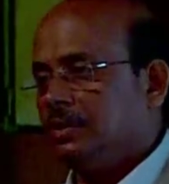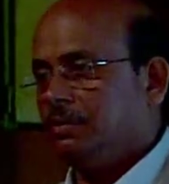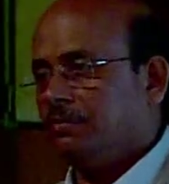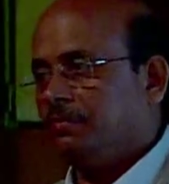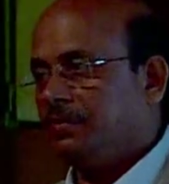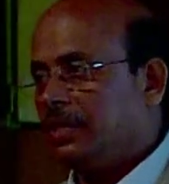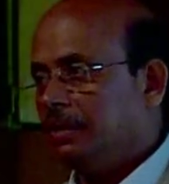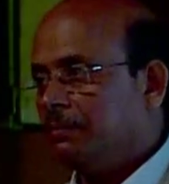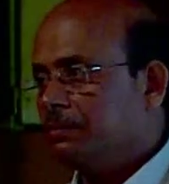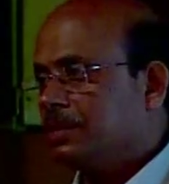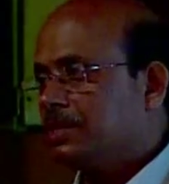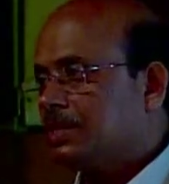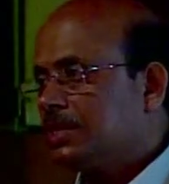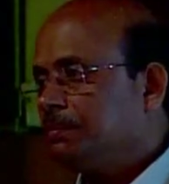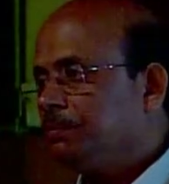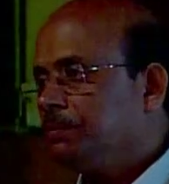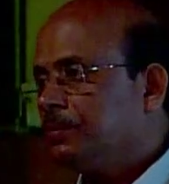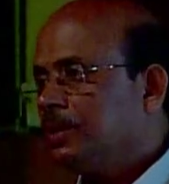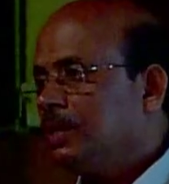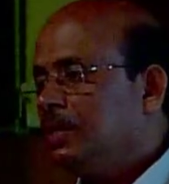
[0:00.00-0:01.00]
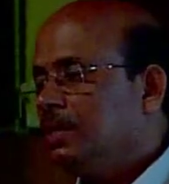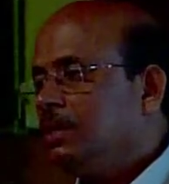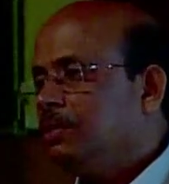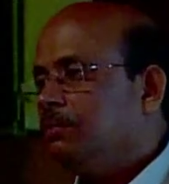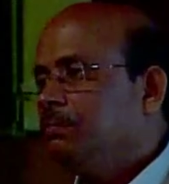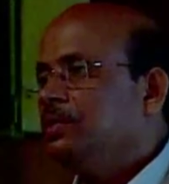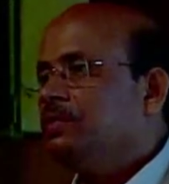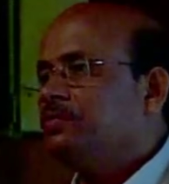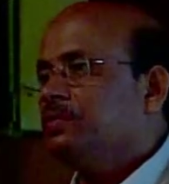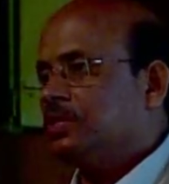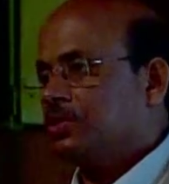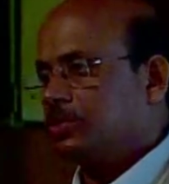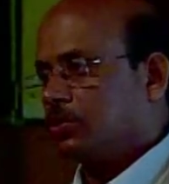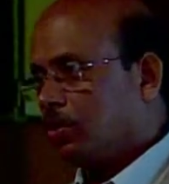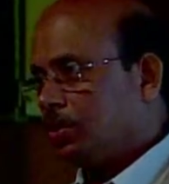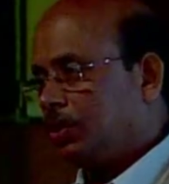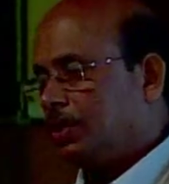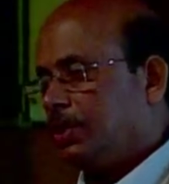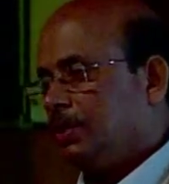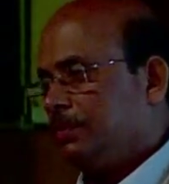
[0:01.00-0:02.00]
freedom system, which we
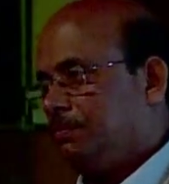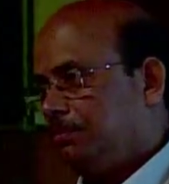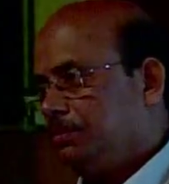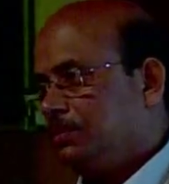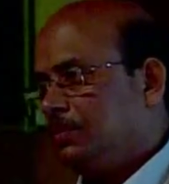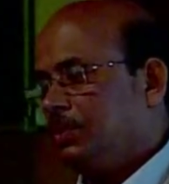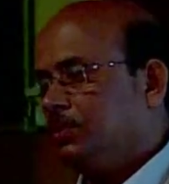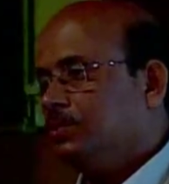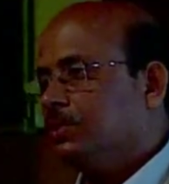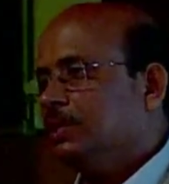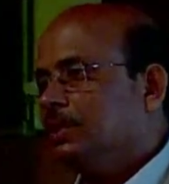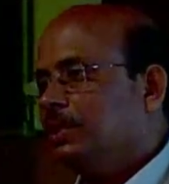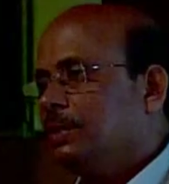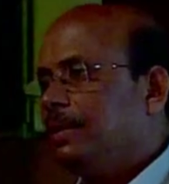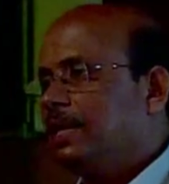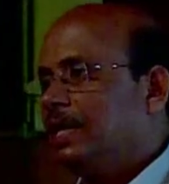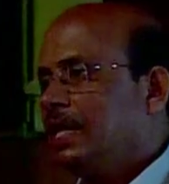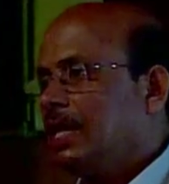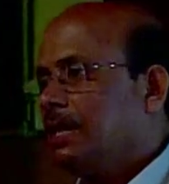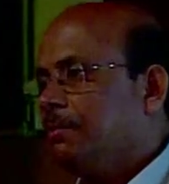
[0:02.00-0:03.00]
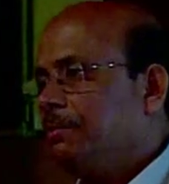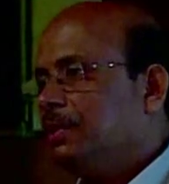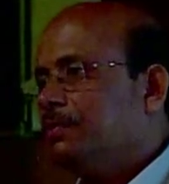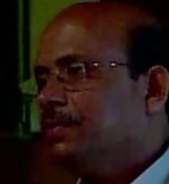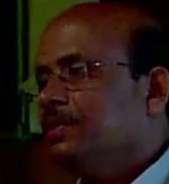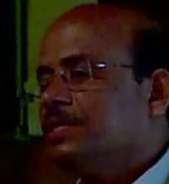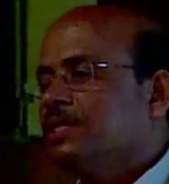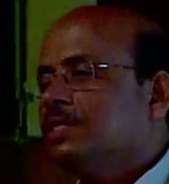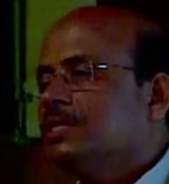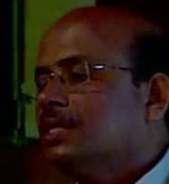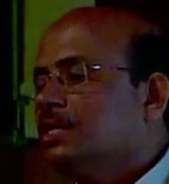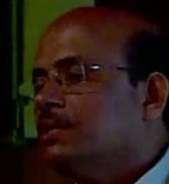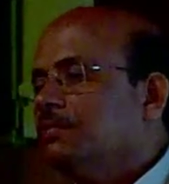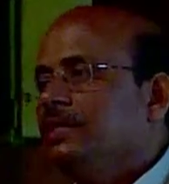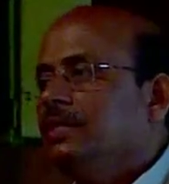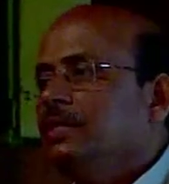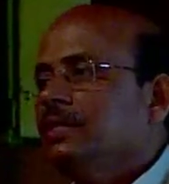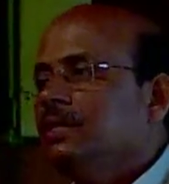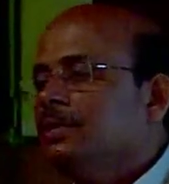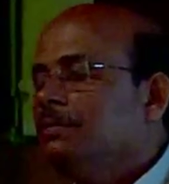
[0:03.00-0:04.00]
solved using the MATLAB equations, and
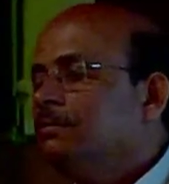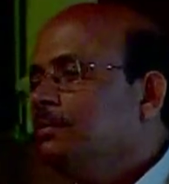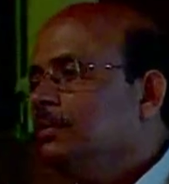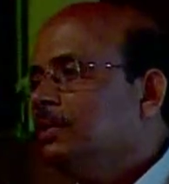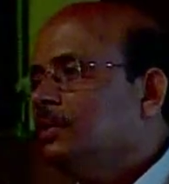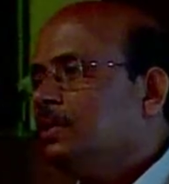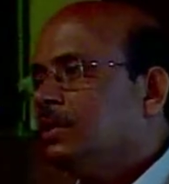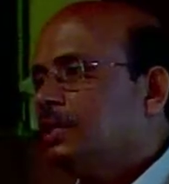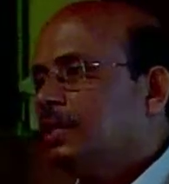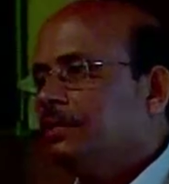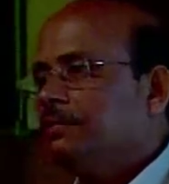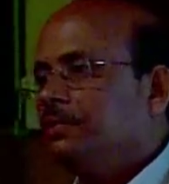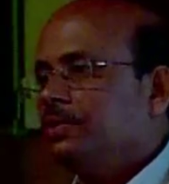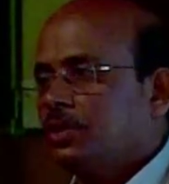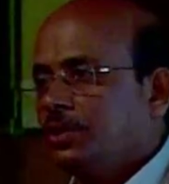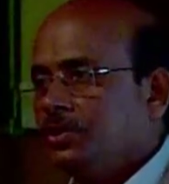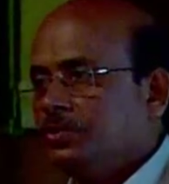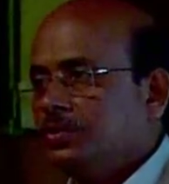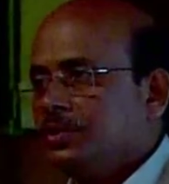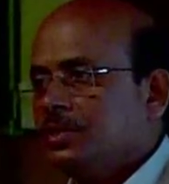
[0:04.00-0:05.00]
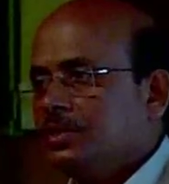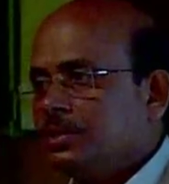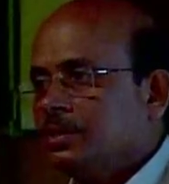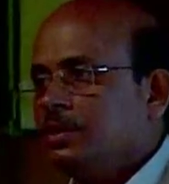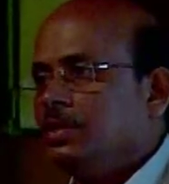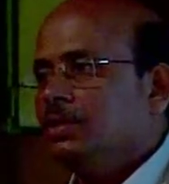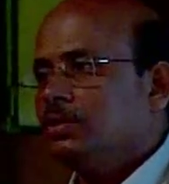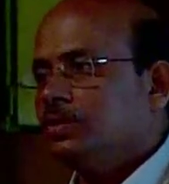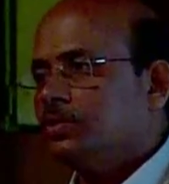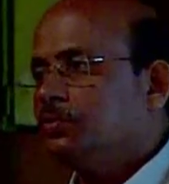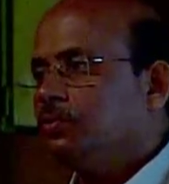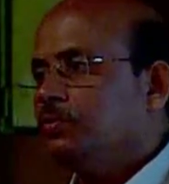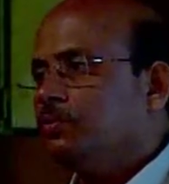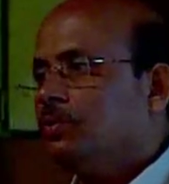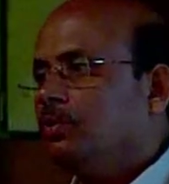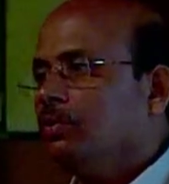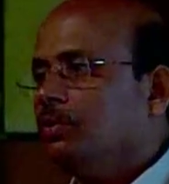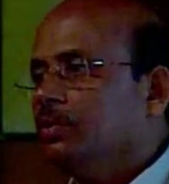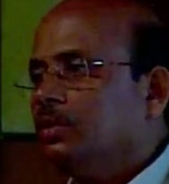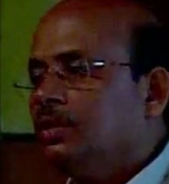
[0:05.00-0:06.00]
we gave the solutions.
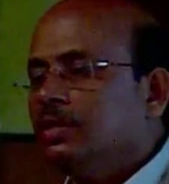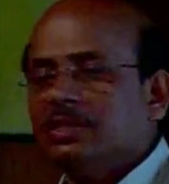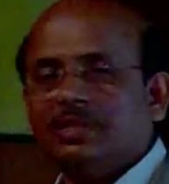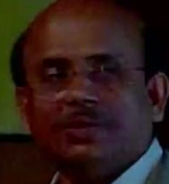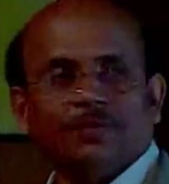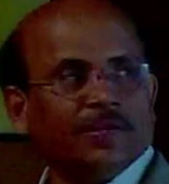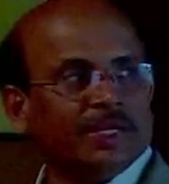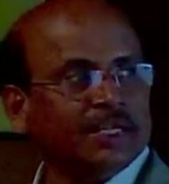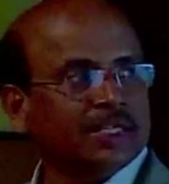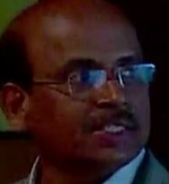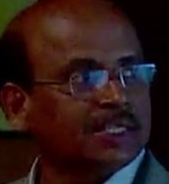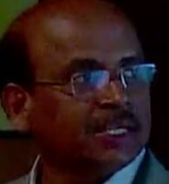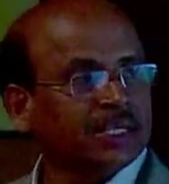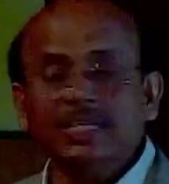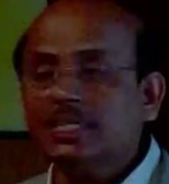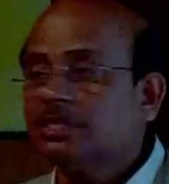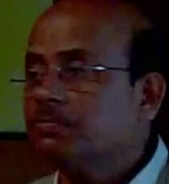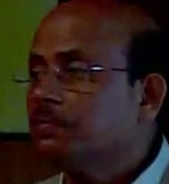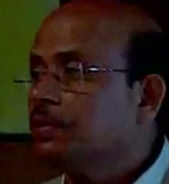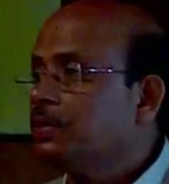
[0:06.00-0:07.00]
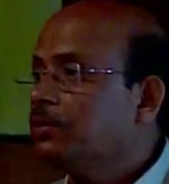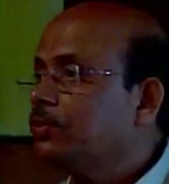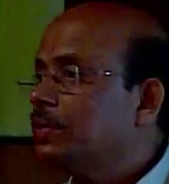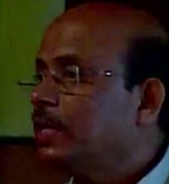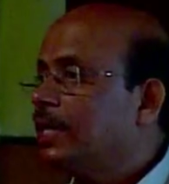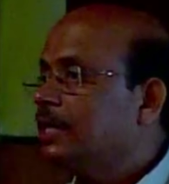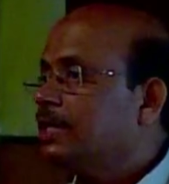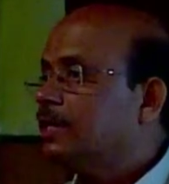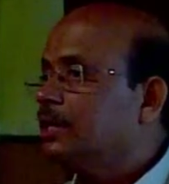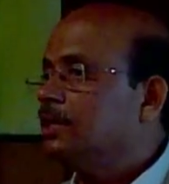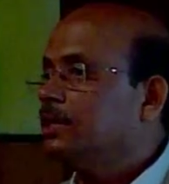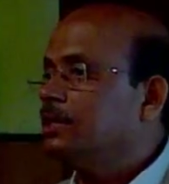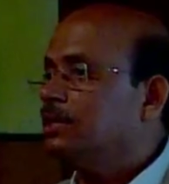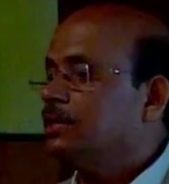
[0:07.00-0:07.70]
So various techniques we looked at